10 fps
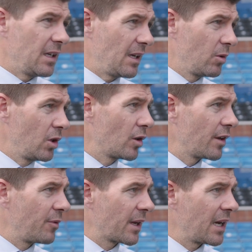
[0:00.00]
Yeah, well, look,
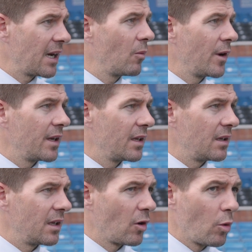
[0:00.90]
if we can't win
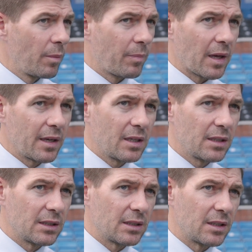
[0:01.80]
in open play,
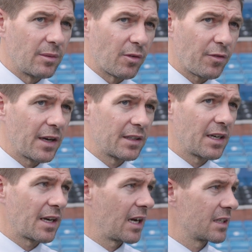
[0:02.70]
if we're
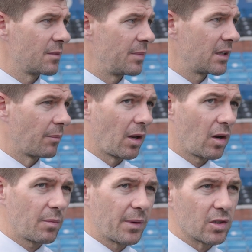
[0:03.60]
finding it hard to beat the
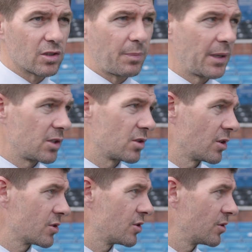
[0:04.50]
block because the pitch is
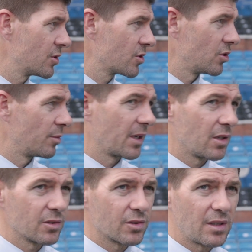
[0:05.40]
not suiting us or
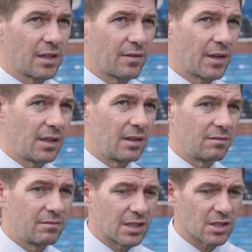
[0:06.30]
because they're very
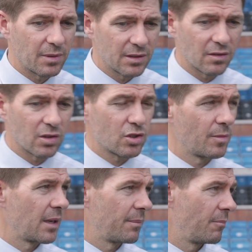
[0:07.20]
disciplined, they've got too
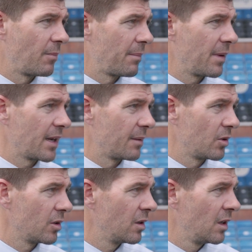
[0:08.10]
many men behind the
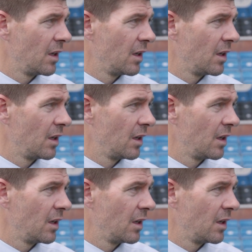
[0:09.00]
ball,